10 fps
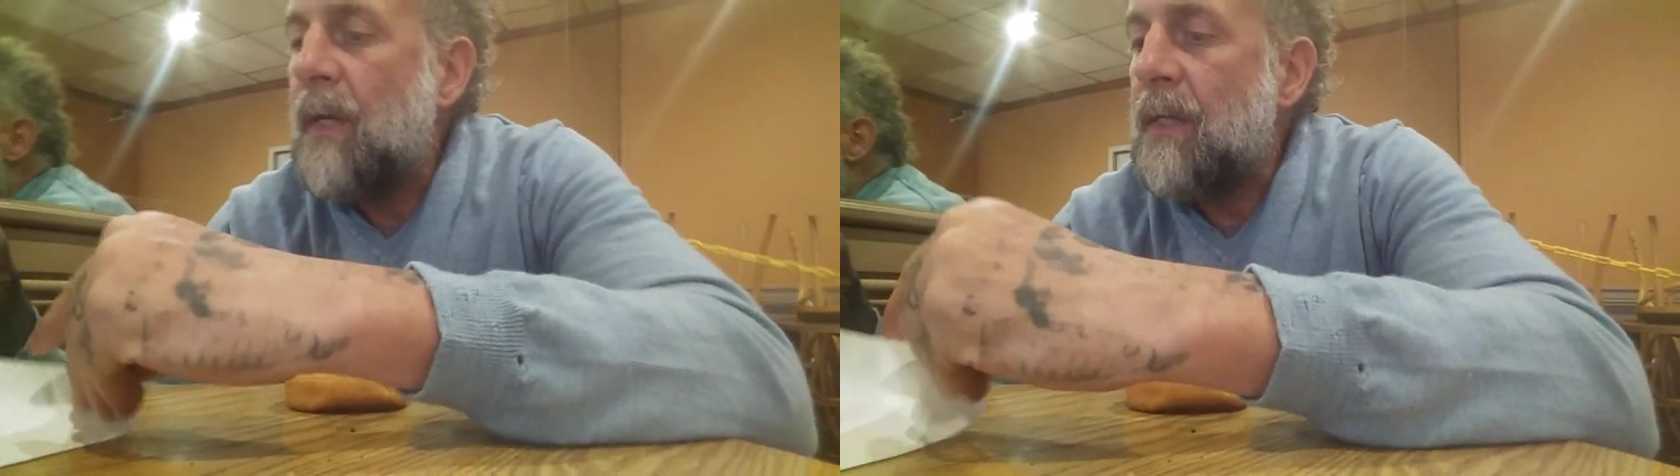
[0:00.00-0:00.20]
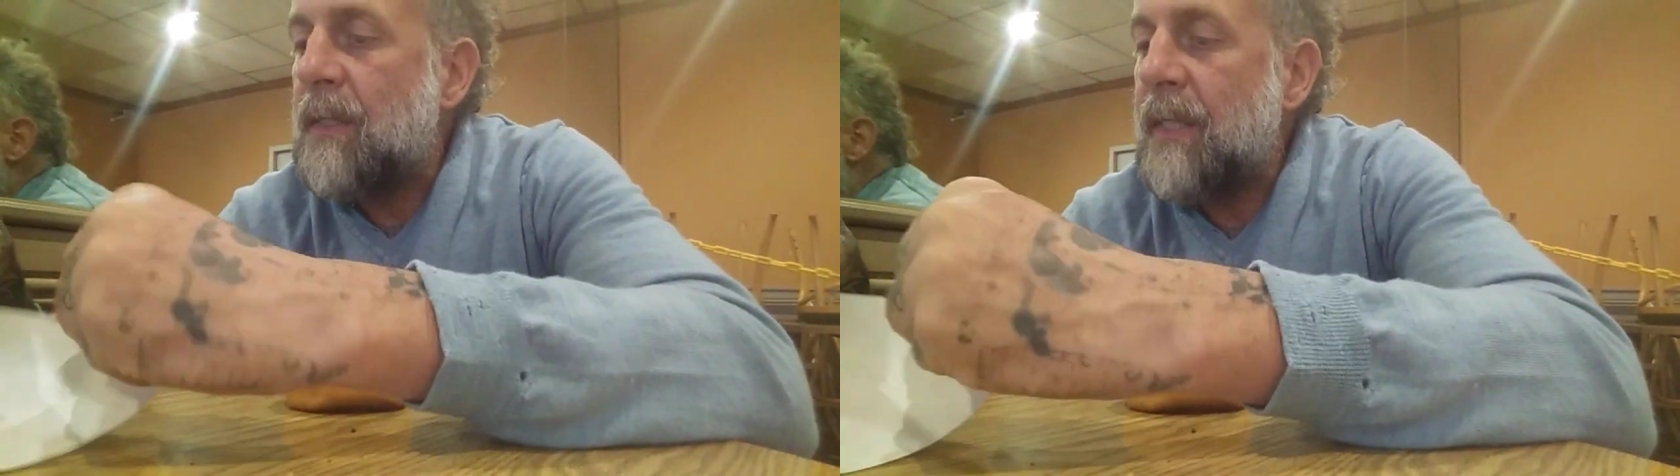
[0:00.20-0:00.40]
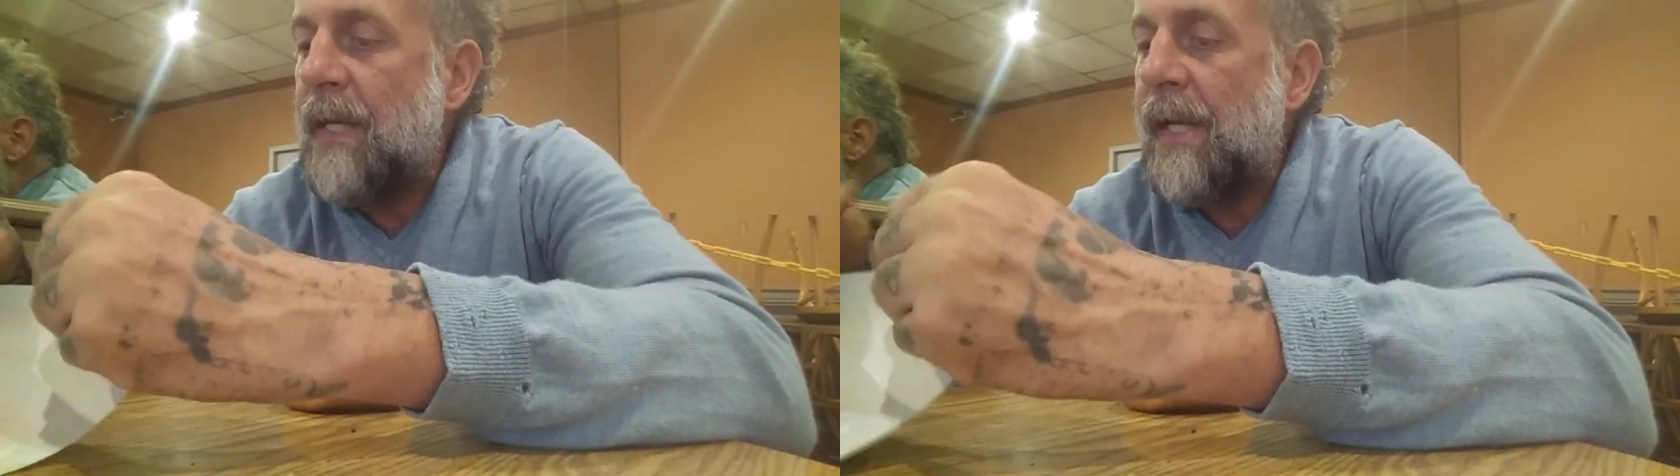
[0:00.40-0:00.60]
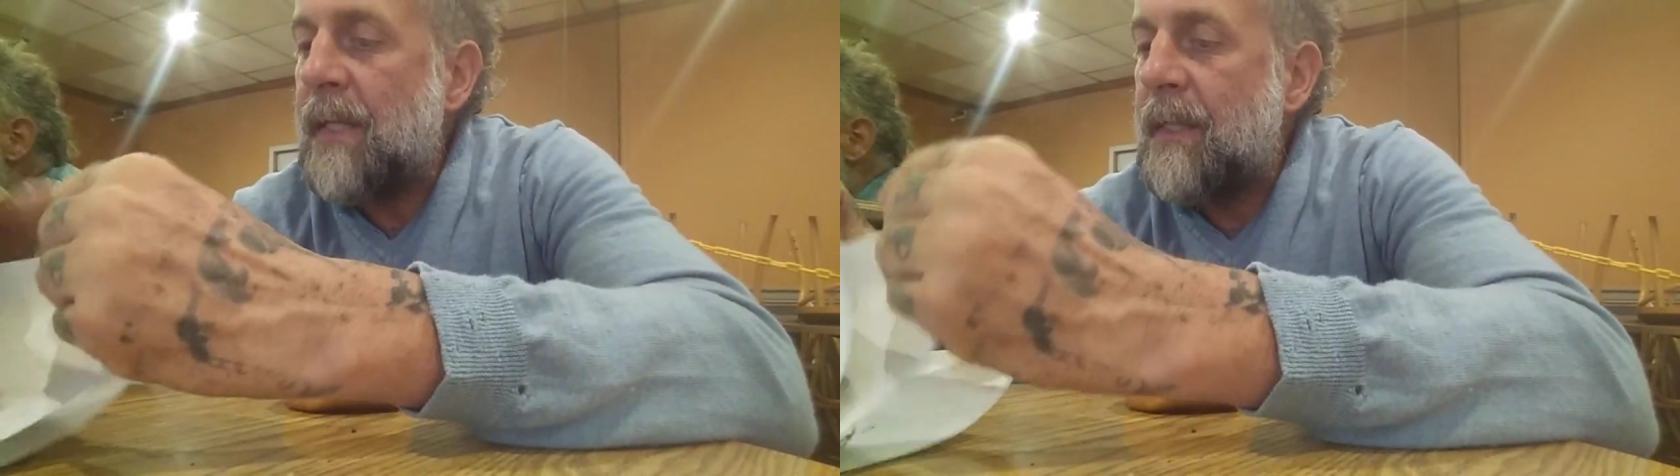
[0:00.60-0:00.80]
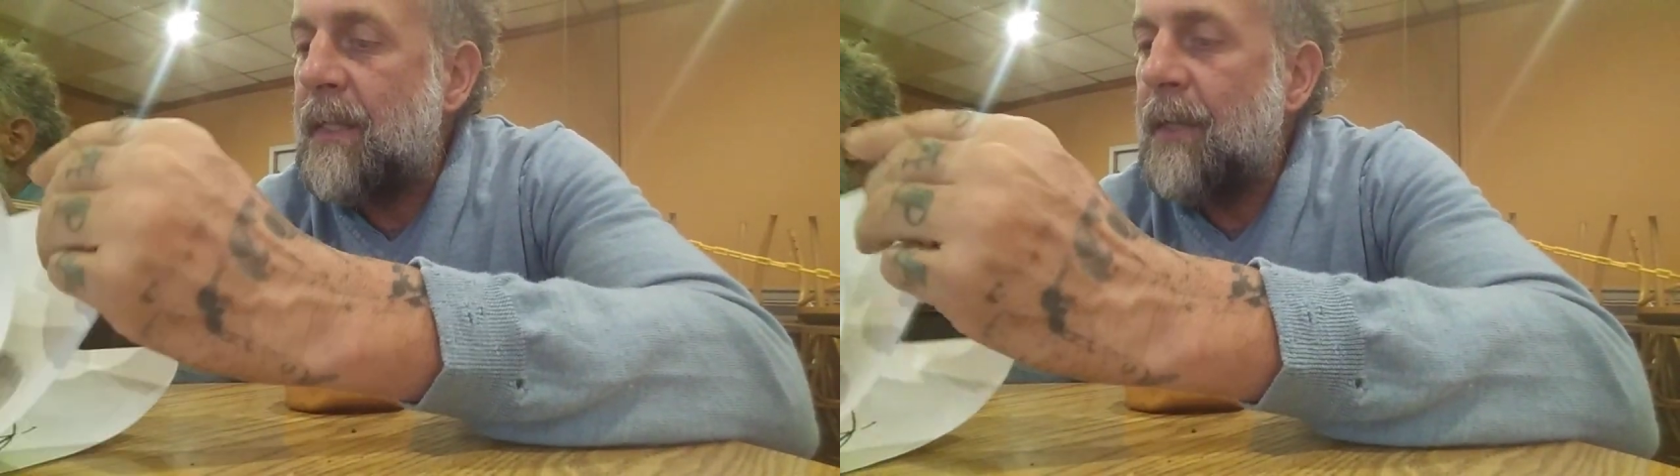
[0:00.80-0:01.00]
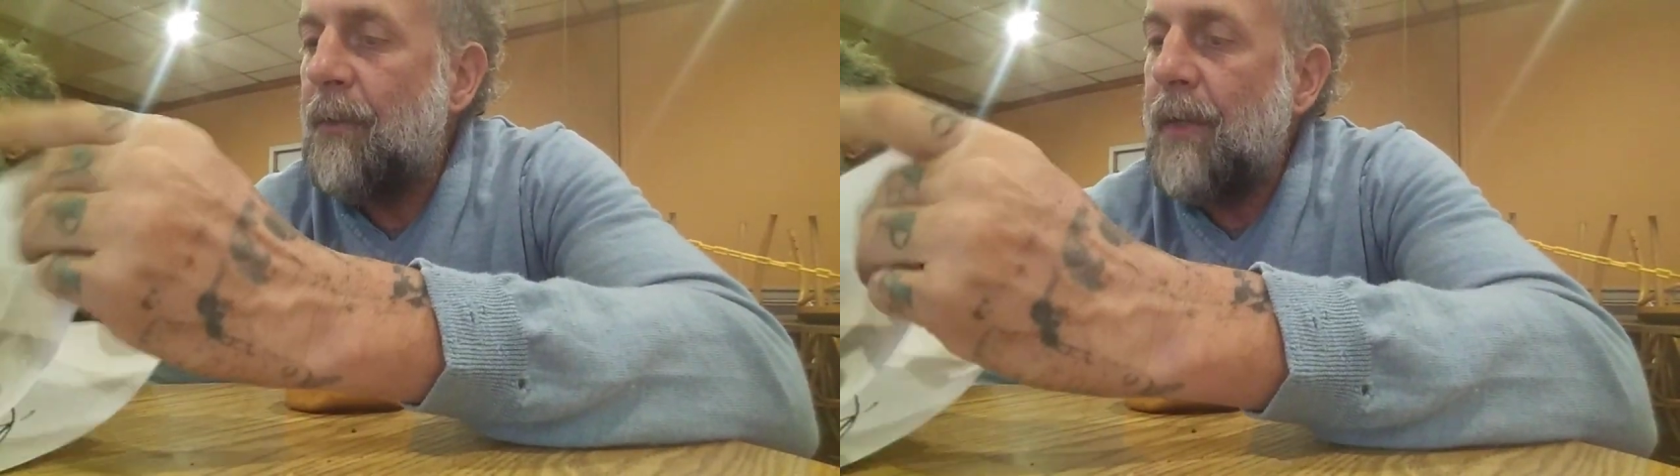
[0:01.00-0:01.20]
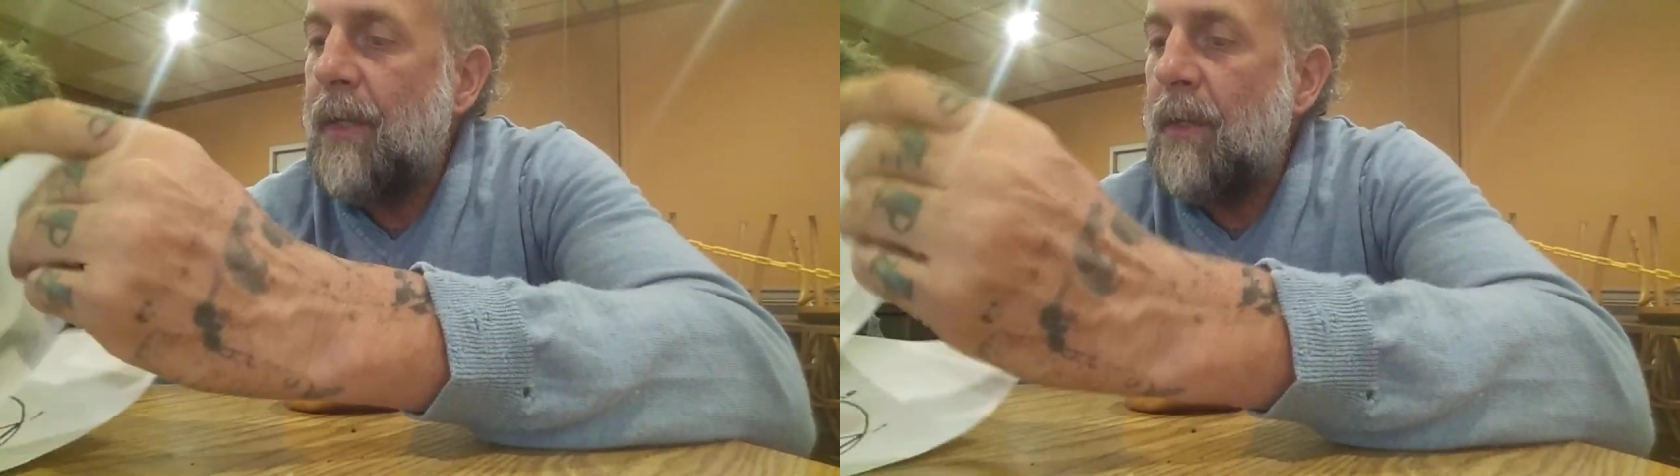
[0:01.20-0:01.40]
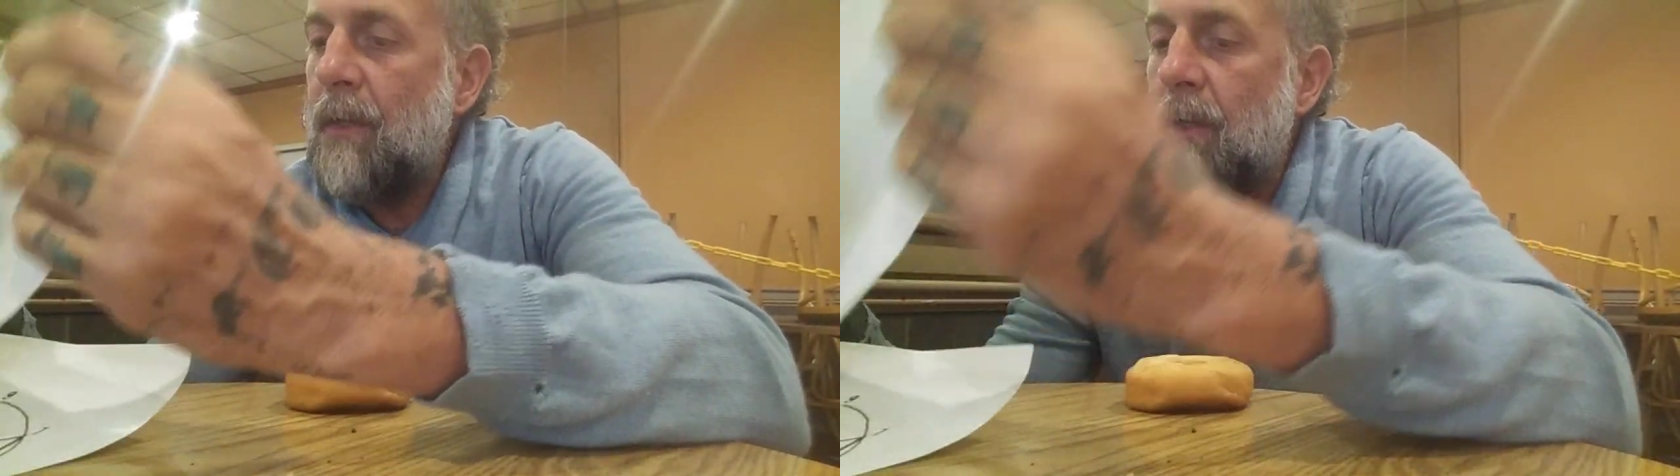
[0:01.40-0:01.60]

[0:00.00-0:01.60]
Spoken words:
is the interior